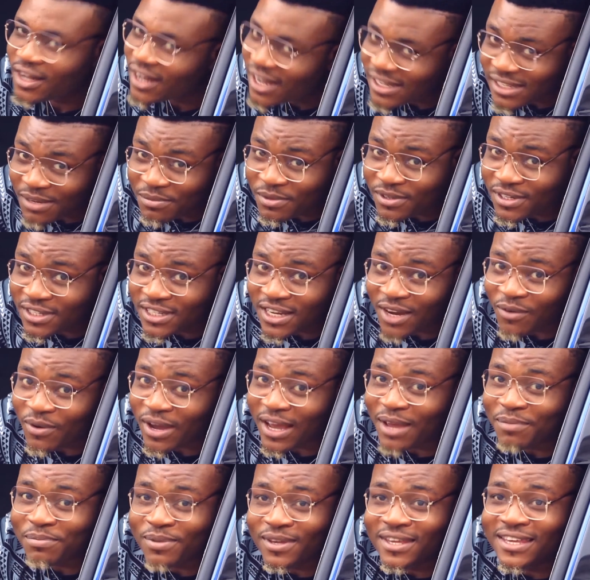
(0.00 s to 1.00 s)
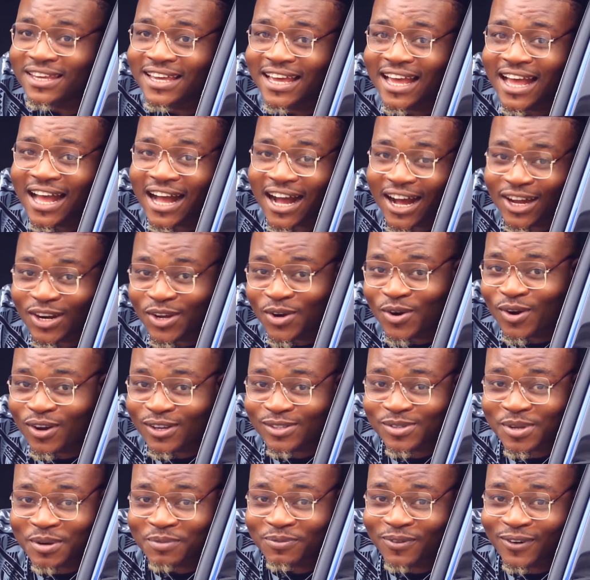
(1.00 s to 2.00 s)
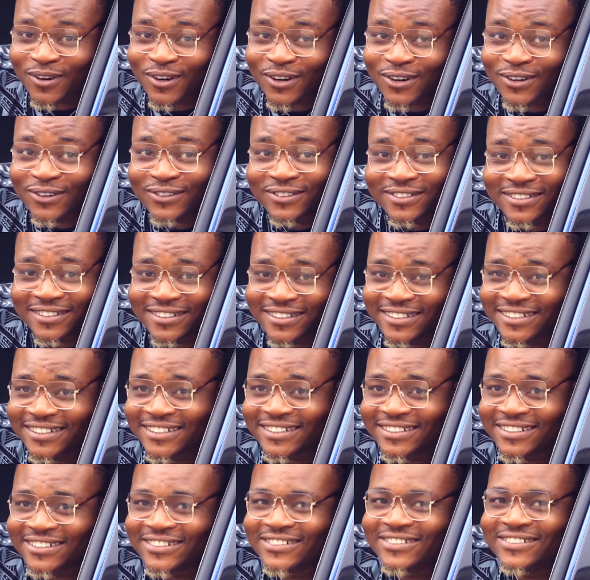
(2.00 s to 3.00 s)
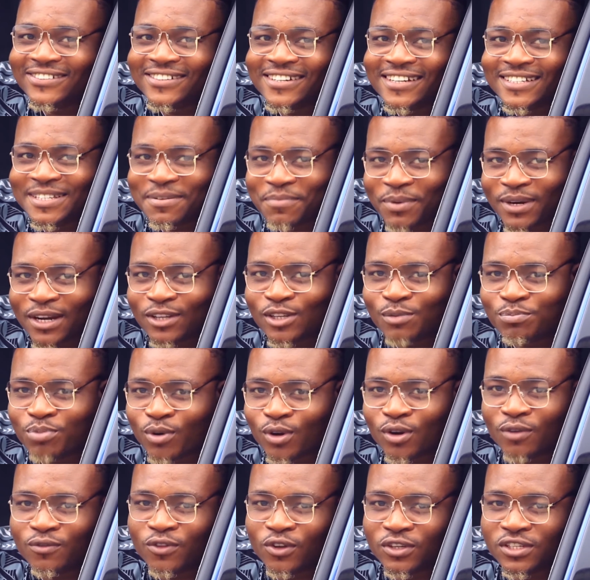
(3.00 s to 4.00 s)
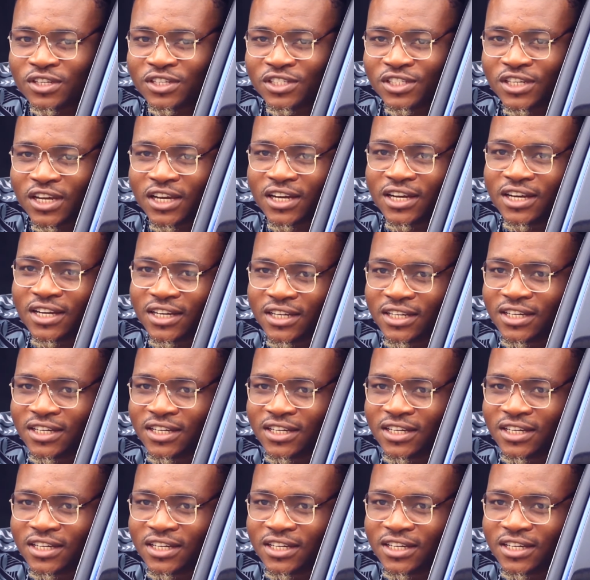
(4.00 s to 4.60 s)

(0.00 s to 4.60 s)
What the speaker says: As a musician, where I be, I don't go on stop for road. So it's important to put all of those in check.